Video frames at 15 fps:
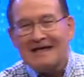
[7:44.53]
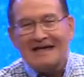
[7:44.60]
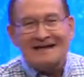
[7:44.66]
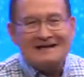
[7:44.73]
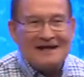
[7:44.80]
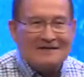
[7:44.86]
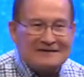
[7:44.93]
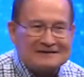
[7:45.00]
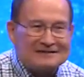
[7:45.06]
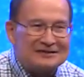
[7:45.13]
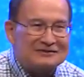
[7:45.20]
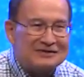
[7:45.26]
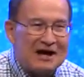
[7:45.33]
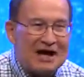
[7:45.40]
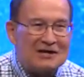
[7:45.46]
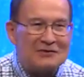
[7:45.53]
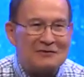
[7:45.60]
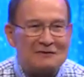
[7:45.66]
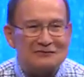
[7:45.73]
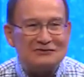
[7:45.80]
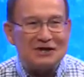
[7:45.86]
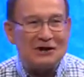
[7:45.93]
Now, this is the genre
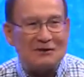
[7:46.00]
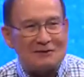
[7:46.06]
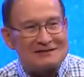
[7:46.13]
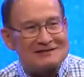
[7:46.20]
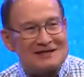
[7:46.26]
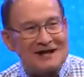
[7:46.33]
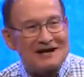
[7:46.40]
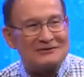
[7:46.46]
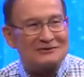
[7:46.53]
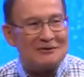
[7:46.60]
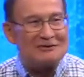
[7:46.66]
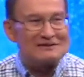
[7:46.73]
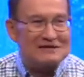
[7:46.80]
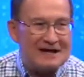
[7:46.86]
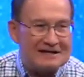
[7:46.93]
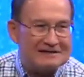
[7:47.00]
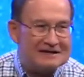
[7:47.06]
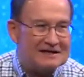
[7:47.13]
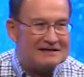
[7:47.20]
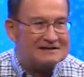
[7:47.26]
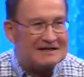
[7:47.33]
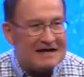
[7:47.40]
of joke. There's a lot of jokes like
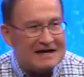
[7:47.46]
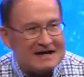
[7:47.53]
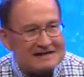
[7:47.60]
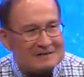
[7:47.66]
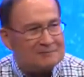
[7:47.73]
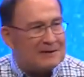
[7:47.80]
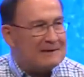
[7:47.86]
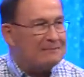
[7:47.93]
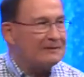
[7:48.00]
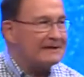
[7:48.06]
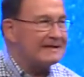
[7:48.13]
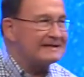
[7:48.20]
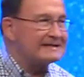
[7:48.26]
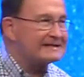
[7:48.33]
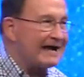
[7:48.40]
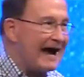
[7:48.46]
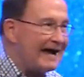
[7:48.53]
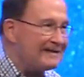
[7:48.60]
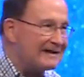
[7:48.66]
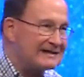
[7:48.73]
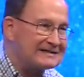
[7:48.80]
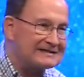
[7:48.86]
this, that the people inside
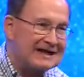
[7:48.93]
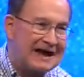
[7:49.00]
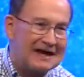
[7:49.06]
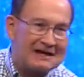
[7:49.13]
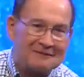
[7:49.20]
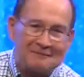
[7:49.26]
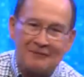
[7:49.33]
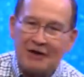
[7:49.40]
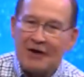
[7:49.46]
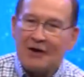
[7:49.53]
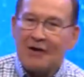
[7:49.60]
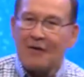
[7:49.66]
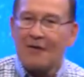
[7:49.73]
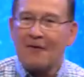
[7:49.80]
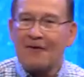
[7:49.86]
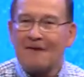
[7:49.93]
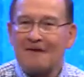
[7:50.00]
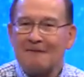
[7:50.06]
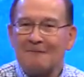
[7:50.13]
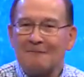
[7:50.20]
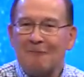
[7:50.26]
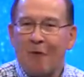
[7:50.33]
the asylum are
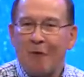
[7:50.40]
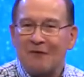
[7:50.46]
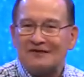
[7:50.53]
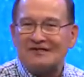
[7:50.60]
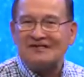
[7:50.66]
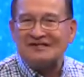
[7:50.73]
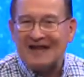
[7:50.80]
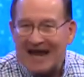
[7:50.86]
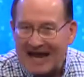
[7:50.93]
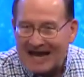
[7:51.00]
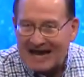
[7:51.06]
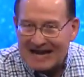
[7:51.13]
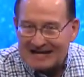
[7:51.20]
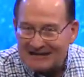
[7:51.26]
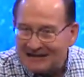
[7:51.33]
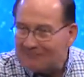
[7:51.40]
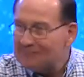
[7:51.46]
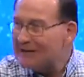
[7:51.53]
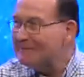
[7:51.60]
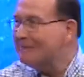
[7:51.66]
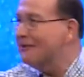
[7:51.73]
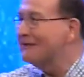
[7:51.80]
more sane than the
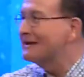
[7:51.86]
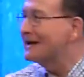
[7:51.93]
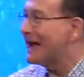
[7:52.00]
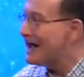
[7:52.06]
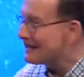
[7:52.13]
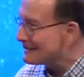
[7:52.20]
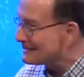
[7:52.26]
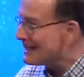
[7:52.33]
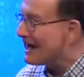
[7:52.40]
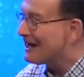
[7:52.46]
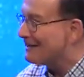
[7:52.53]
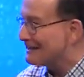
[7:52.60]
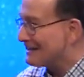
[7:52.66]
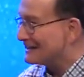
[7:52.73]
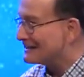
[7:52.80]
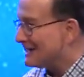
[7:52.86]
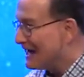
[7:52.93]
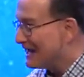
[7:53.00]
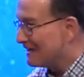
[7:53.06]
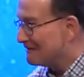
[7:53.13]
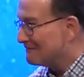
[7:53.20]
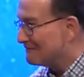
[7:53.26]
people on the outside of the
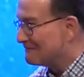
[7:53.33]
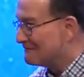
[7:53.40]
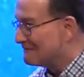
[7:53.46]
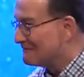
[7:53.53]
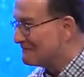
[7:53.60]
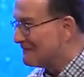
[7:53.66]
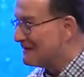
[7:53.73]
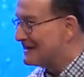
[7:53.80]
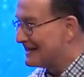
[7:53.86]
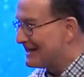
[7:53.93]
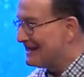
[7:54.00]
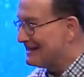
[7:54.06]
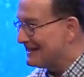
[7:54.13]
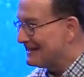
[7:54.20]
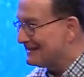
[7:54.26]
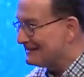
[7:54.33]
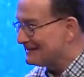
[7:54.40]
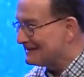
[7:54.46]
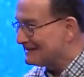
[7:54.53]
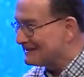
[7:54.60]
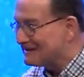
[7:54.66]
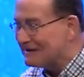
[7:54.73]
asylum. Are you getting this?